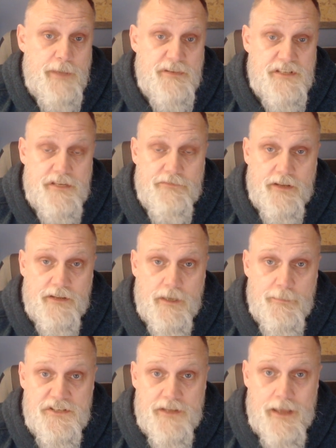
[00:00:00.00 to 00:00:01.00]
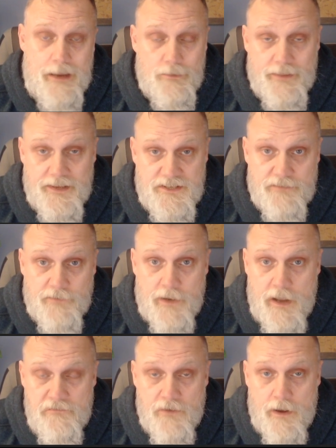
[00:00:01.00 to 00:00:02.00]
it's even a dummy stack where they
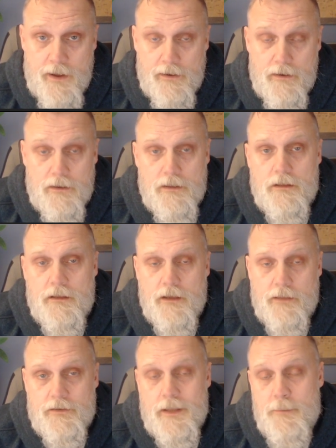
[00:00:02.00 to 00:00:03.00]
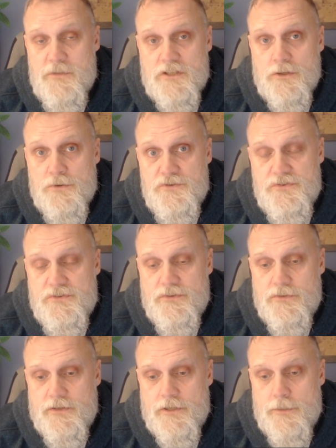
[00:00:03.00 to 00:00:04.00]
survive fire and they're that much closer
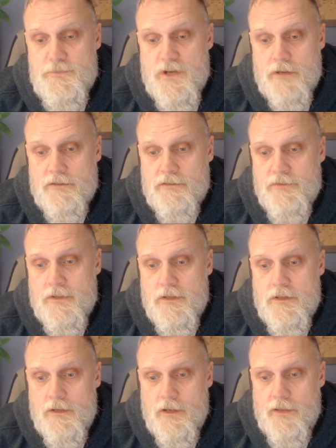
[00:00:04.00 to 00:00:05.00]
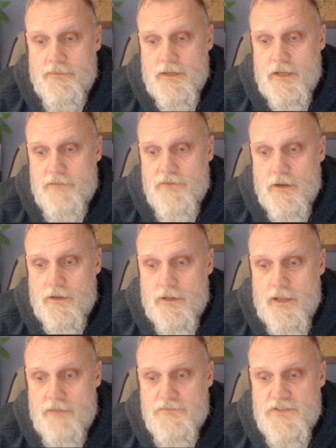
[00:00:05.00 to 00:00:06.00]
to your objective. And then I've got to
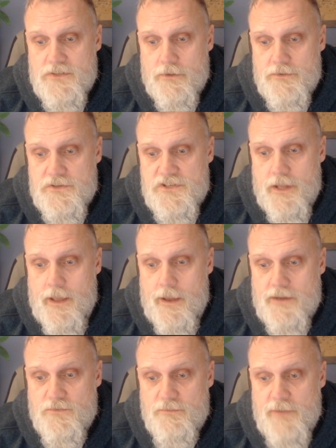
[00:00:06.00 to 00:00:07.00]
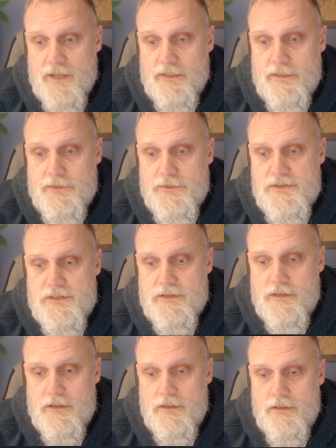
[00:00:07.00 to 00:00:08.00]
have two other stacks with my leaders.
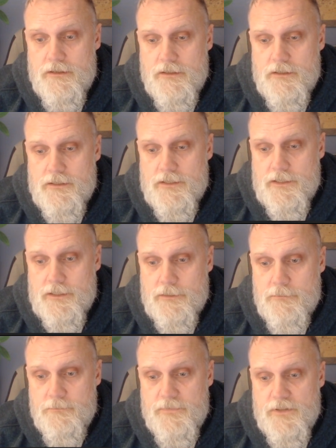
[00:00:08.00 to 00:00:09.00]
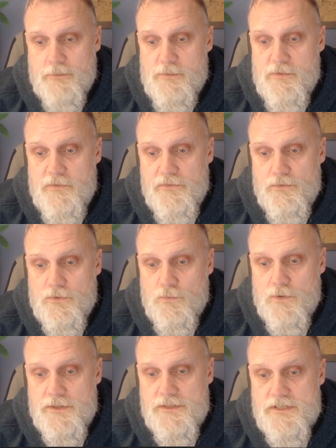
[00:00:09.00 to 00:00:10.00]
Uh, they'll be moving through the
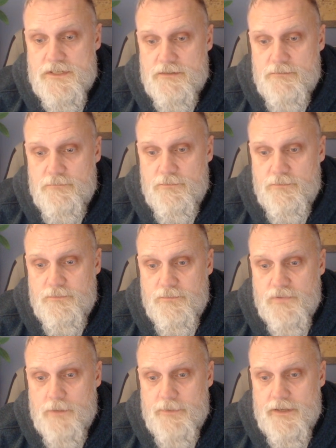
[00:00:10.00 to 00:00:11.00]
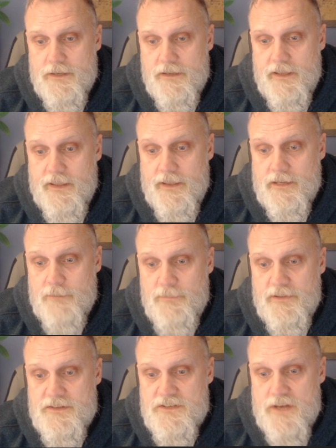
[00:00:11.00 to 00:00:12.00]
woods, probably end up
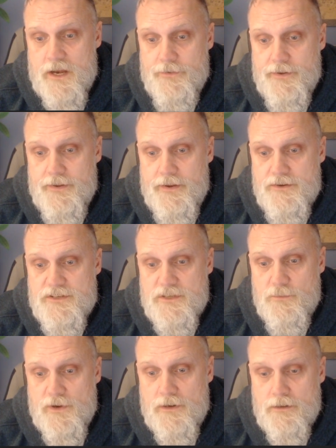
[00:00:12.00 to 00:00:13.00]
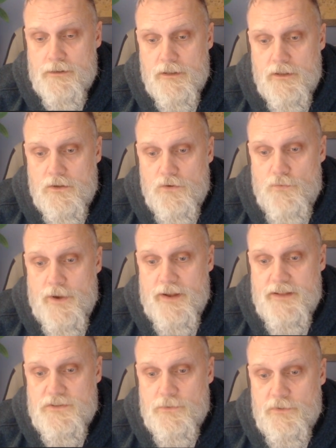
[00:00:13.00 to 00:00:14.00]
in this area here somewhere,
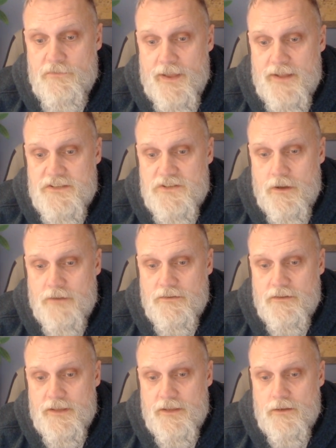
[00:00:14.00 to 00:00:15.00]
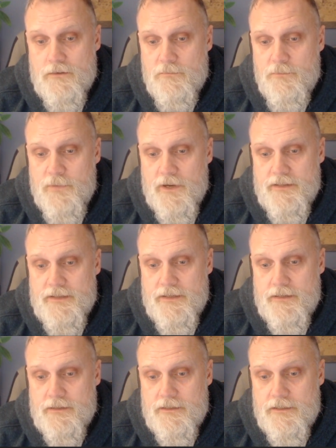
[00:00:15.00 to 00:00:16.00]
ready to advance onto the hill by
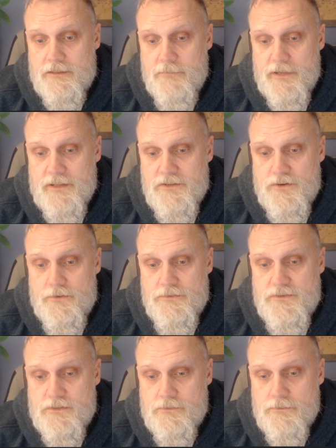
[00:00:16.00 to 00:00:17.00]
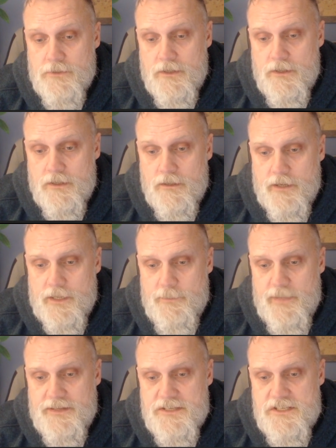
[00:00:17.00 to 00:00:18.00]
the uh, by the turn two. I
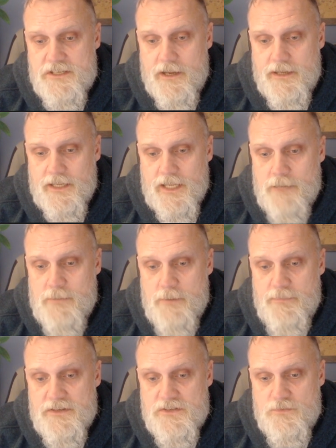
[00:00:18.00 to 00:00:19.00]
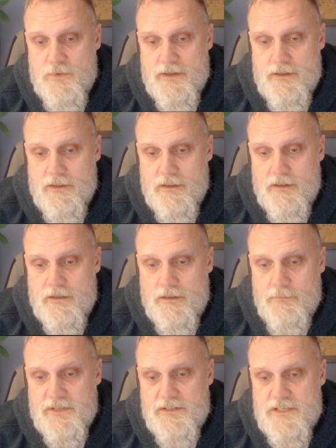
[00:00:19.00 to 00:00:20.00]
may decide to come up this way
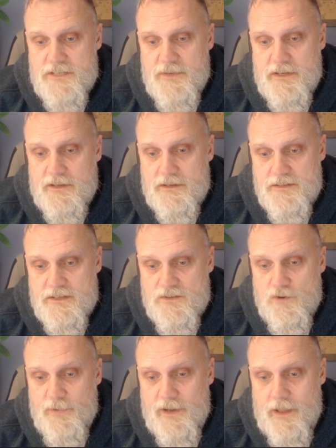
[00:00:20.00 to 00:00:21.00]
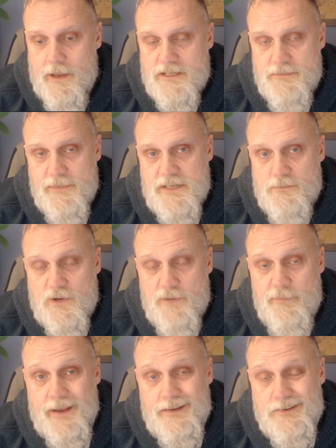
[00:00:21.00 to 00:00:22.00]
just because this open hex means I'm only
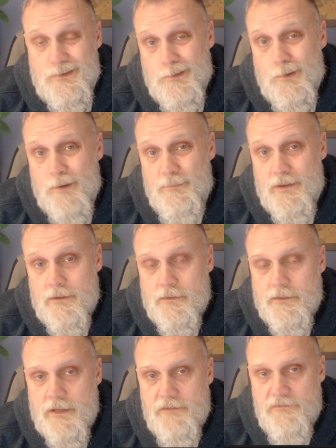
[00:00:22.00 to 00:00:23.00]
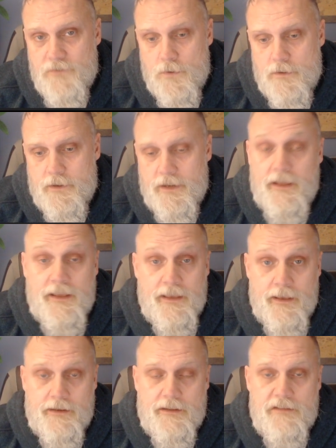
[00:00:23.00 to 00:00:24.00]
paying two to go uphill and not four. And
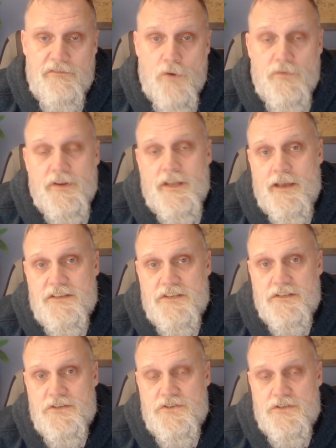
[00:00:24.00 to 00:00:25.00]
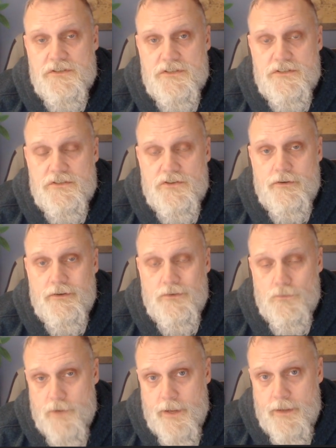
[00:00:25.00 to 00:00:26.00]
again, if overcast conditions turn into
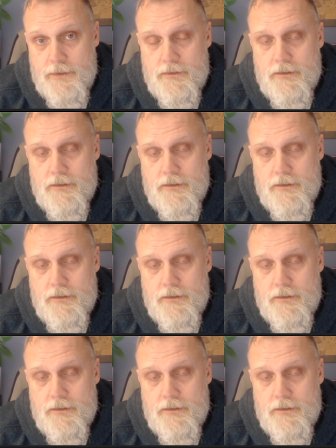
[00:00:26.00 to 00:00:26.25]
rain,